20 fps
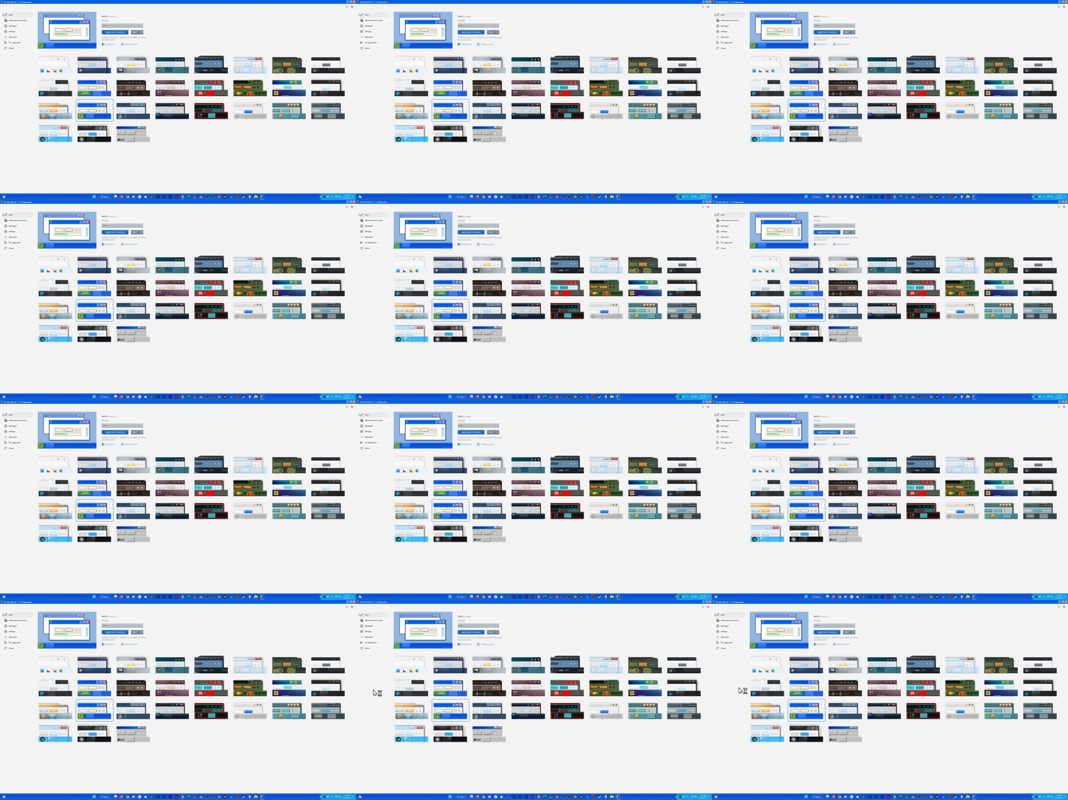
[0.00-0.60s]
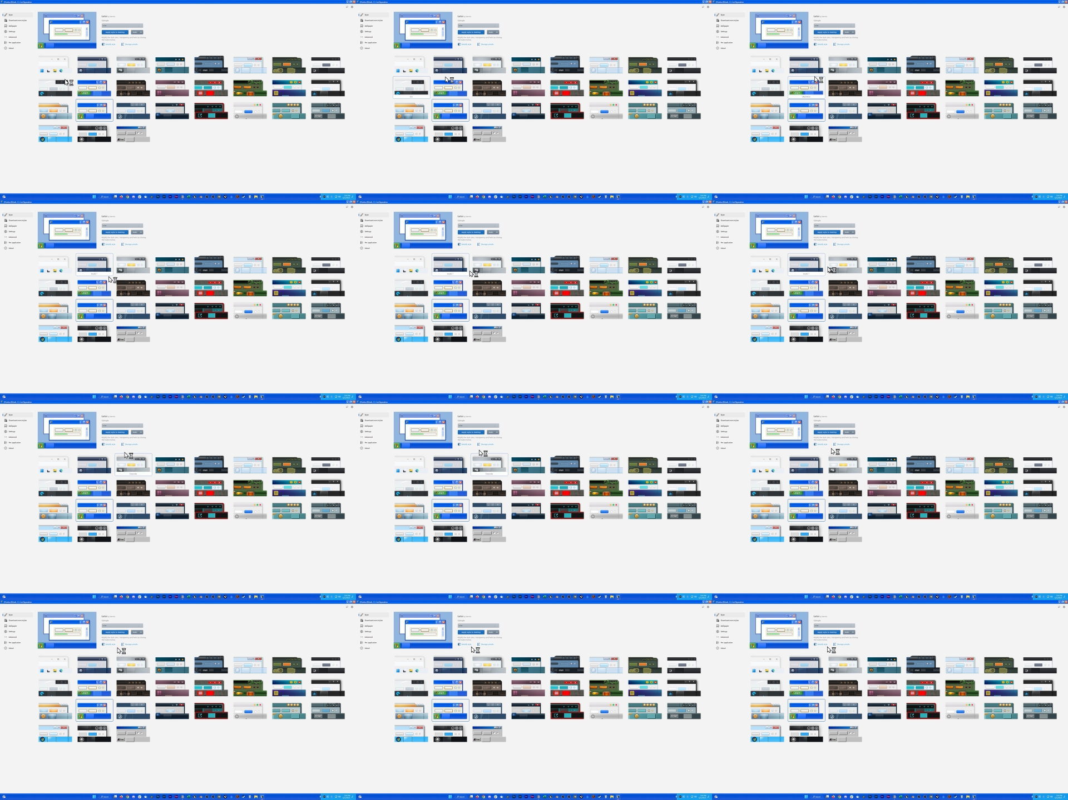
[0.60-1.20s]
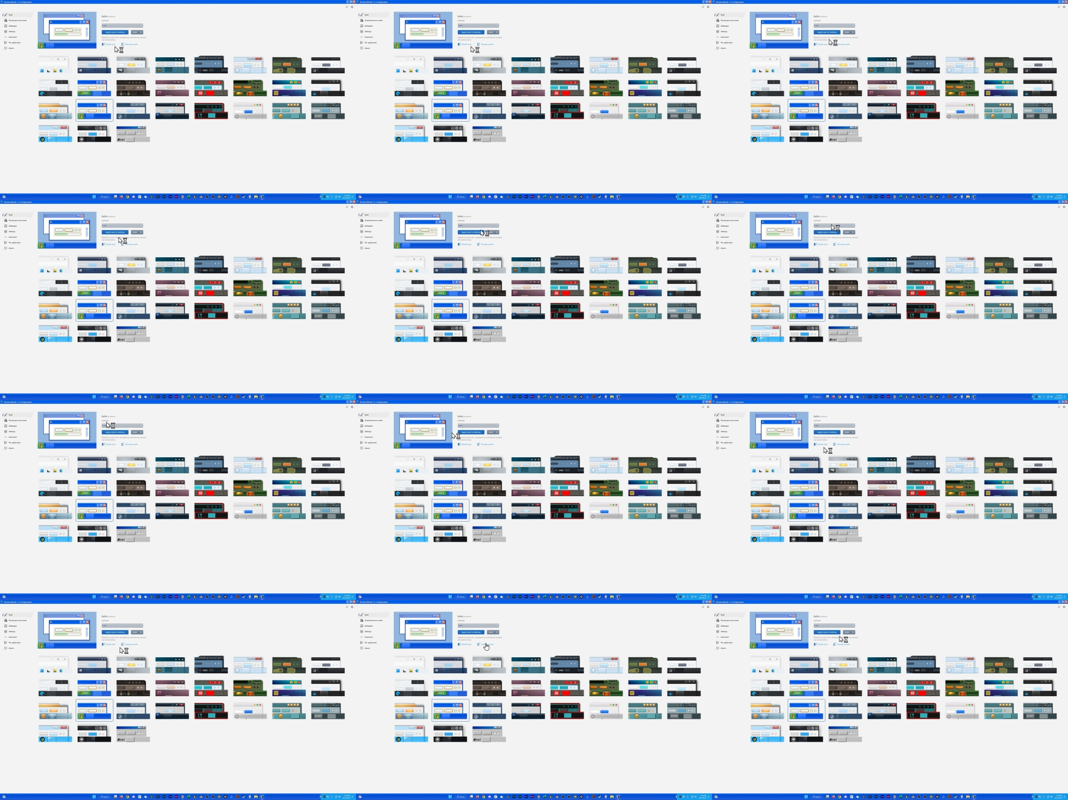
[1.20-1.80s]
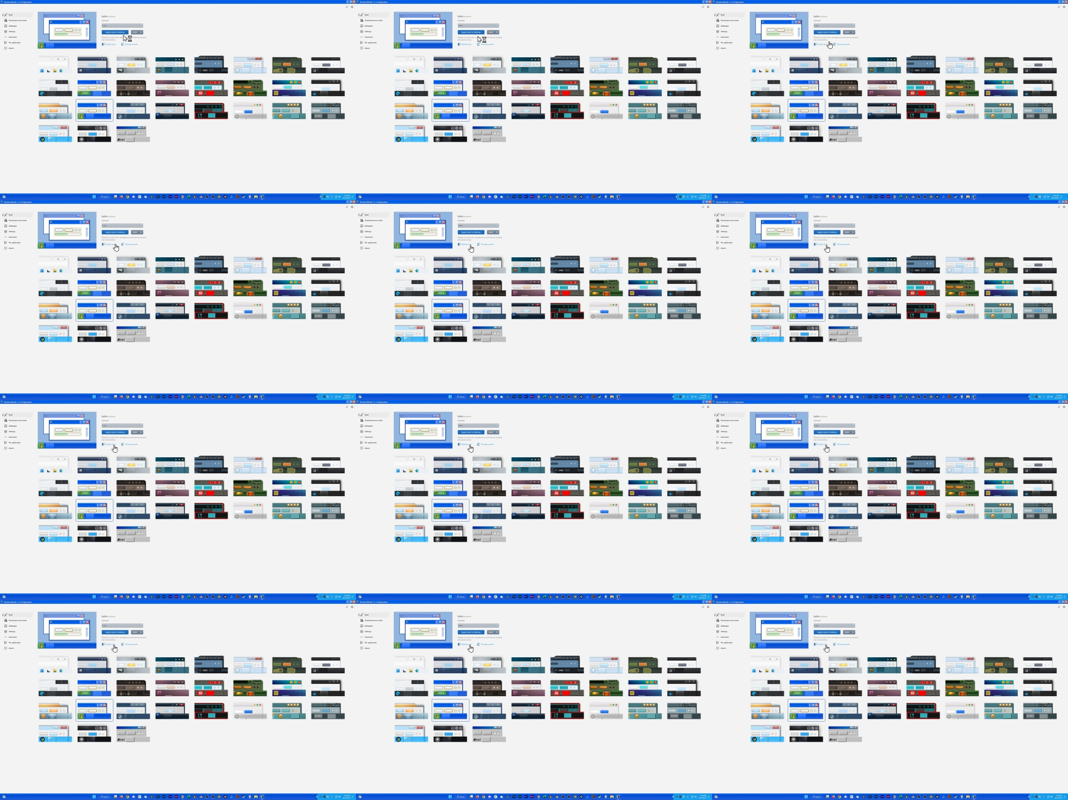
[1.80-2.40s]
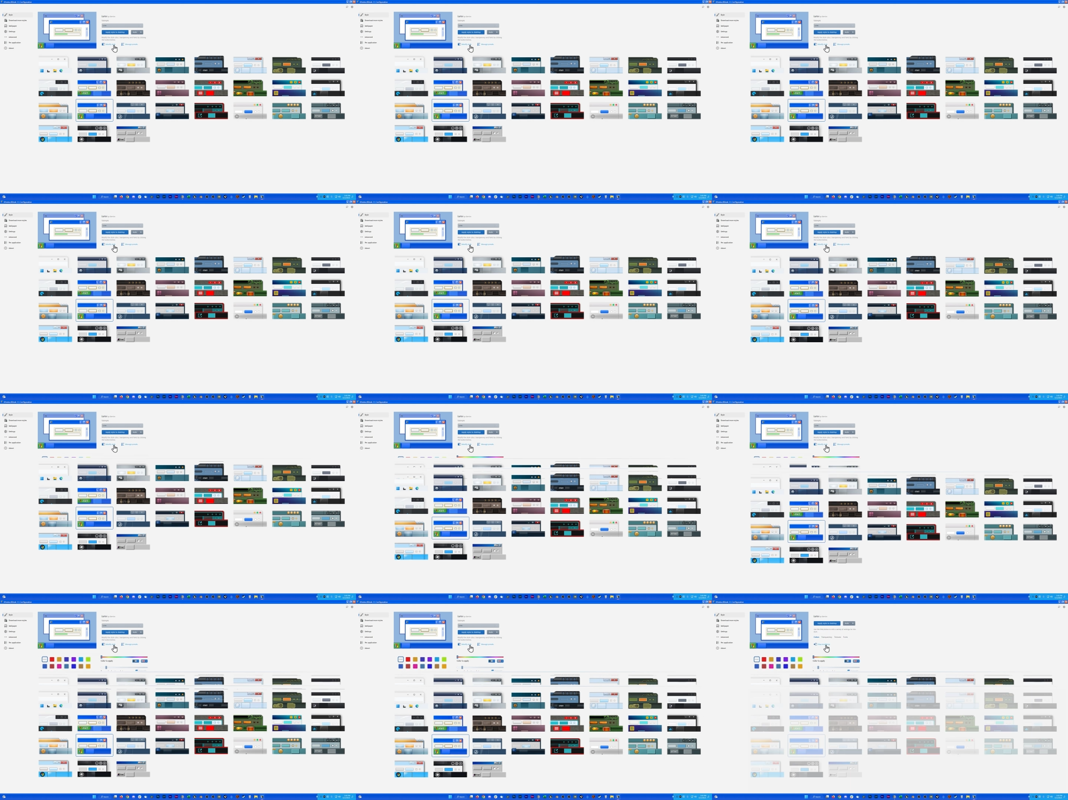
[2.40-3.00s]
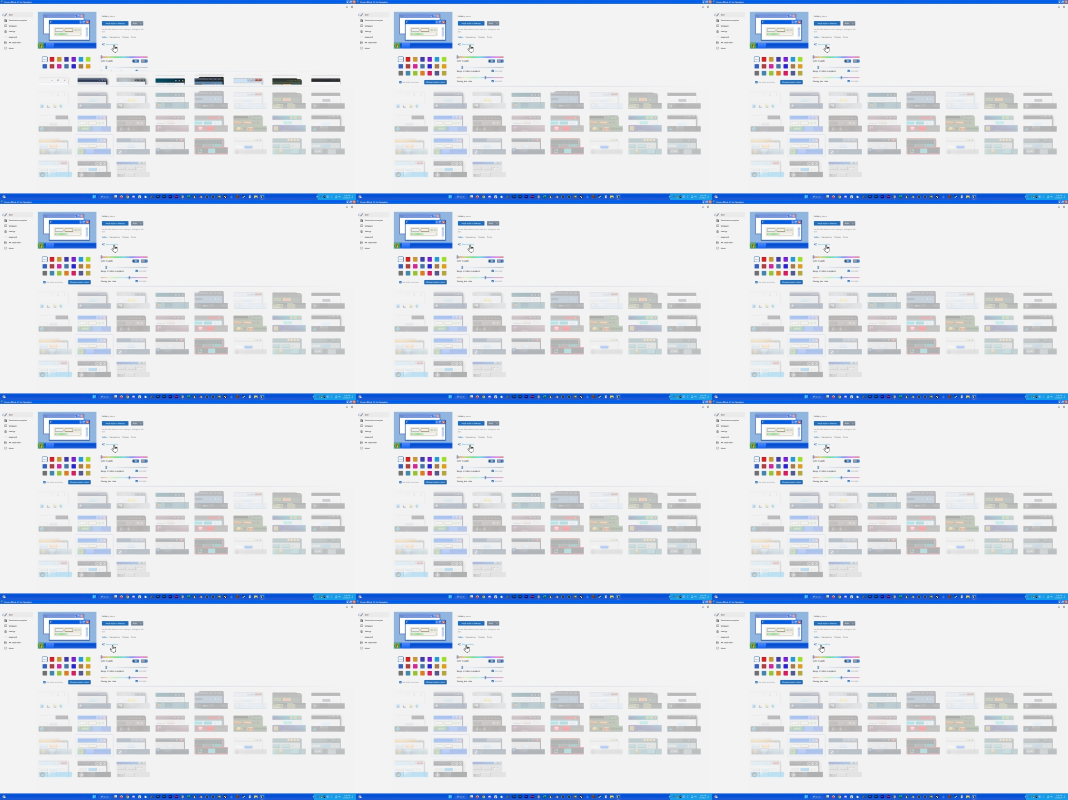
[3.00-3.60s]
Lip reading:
Nobody's mouth can be seen.